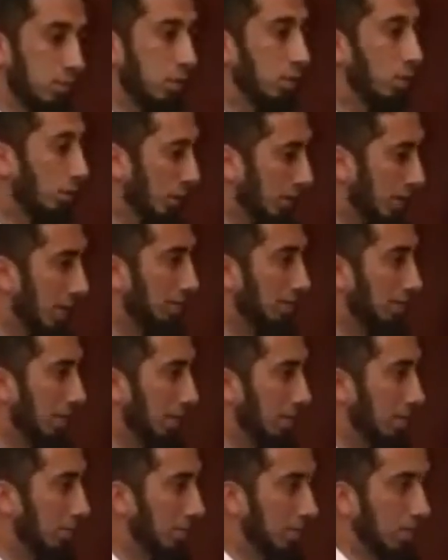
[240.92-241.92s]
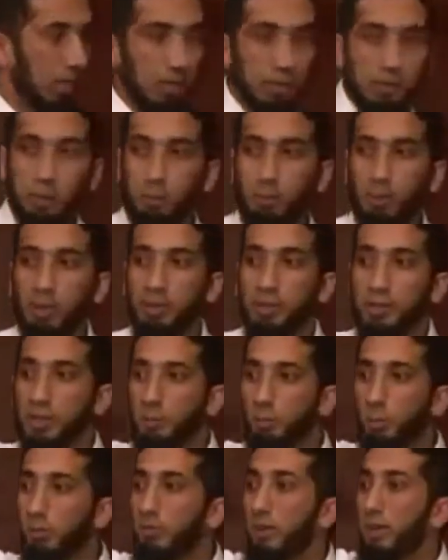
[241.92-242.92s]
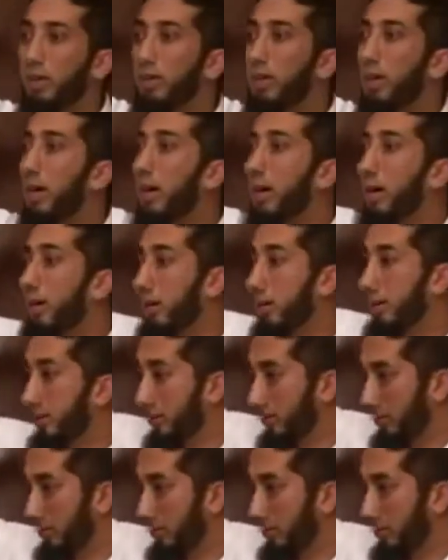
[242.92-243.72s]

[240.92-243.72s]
You know what that means? Their buildings were very high.